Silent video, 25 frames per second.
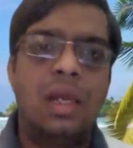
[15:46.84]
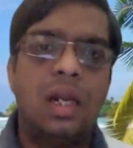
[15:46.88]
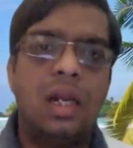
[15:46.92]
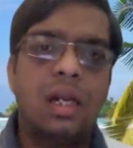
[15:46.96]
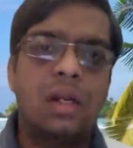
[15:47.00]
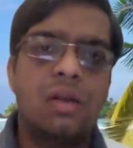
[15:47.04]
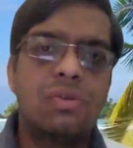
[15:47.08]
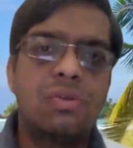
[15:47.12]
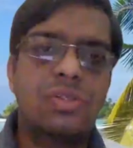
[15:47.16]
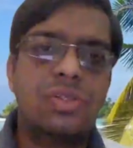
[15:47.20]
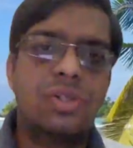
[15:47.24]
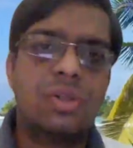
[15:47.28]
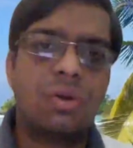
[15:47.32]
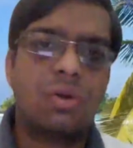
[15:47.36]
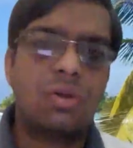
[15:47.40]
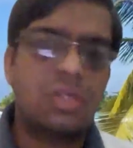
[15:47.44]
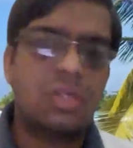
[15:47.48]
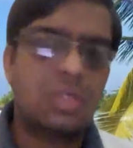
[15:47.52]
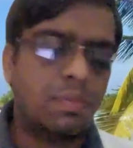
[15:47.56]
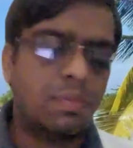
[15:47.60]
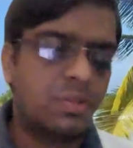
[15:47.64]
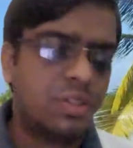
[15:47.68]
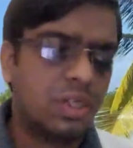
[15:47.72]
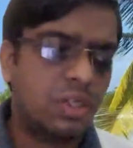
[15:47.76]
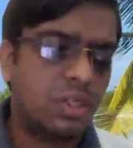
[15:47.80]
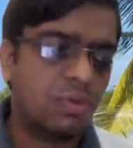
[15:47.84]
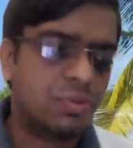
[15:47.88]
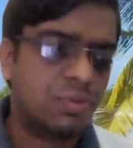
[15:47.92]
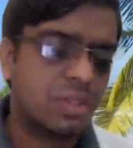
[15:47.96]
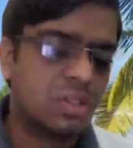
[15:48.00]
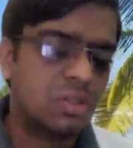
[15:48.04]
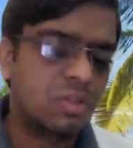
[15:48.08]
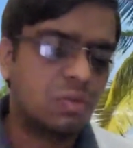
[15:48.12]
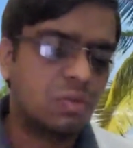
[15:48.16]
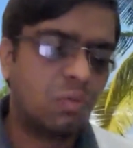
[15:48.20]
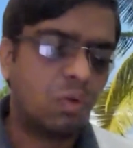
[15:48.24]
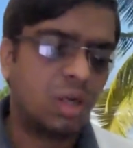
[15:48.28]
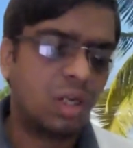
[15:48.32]
Aldosterone
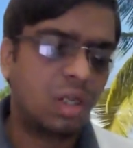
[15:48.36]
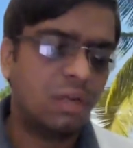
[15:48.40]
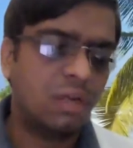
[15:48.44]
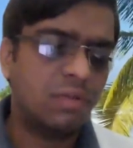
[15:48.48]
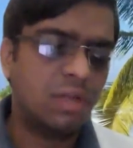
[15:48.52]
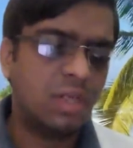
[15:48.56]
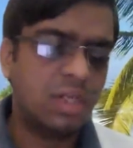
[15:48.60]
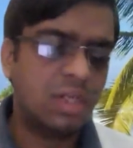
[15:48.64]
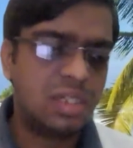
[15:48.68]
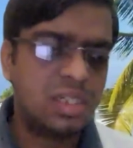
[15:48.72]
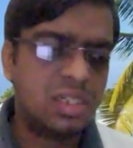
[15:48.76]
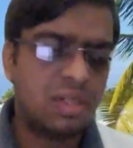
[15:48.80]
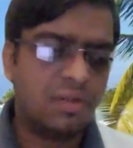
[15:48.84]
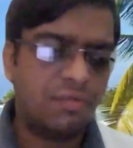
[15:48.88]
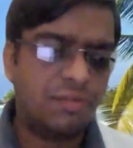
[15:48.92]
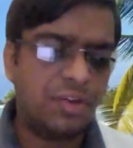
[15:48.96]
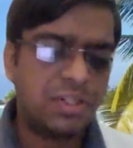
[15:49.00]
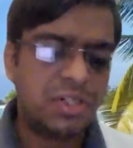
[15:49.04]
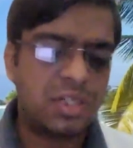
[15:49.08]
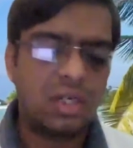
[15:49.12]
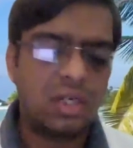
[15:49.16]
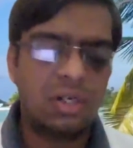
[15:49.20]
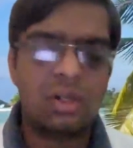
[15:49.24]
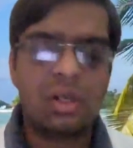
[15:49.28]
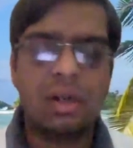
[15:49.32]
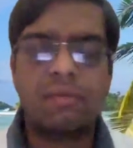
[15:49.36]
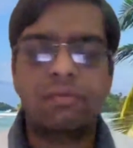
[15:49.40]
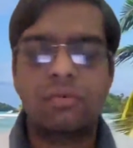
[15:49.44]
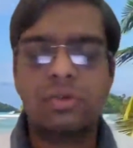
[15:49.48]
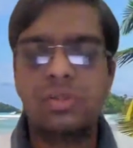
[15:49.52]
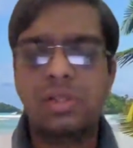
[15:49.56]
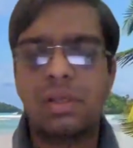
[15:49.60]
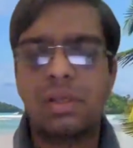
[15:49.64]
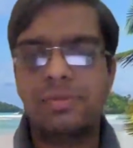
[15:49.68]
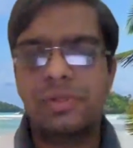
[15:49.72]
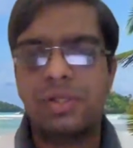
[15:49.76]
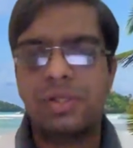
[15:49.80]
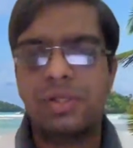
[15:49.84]
substitution. So whatever is deficient, we have to
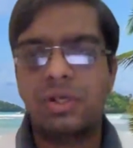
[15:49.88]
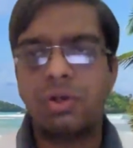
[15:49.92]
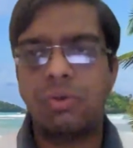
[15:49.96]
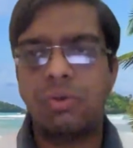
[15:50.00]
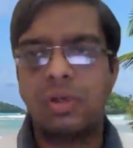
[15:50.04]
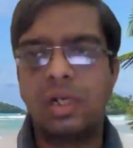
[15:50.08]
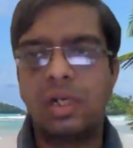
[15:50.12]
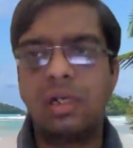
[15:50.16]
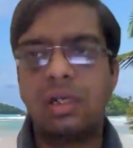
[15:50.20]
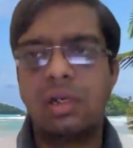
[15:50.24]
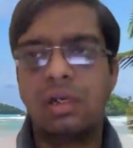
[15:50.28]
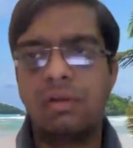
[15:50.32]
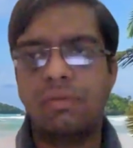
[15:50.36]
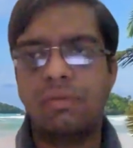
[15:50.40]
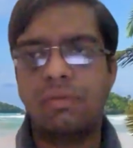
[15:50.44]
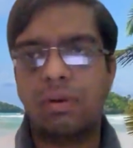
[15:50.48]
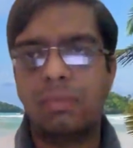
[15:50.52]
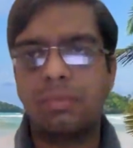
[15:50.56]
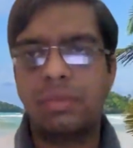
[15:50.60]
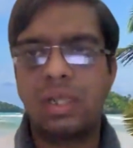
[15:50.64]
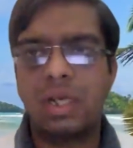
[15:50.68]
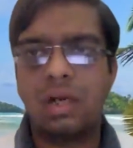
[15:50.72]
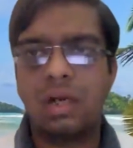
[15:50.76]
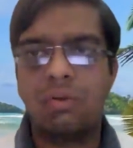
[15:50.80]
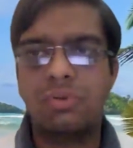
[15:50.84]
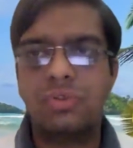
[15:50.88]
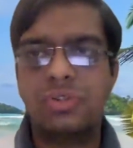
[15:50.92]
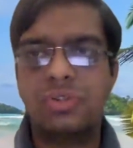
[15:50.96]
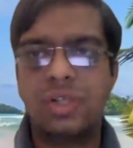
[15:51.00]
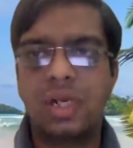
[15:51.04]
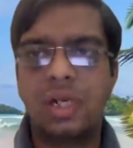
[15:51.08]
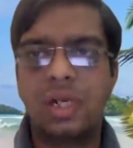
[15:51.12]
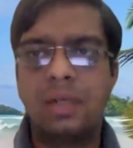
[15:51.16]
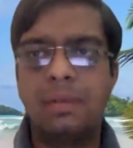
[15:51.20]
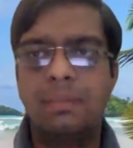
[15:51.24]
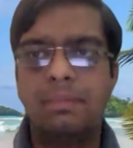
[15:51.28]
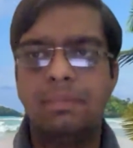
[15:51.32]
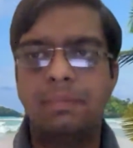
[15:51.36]
substitute it from the
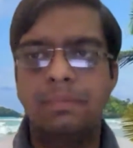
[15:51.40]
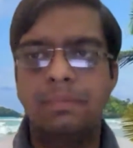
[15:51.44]
outside.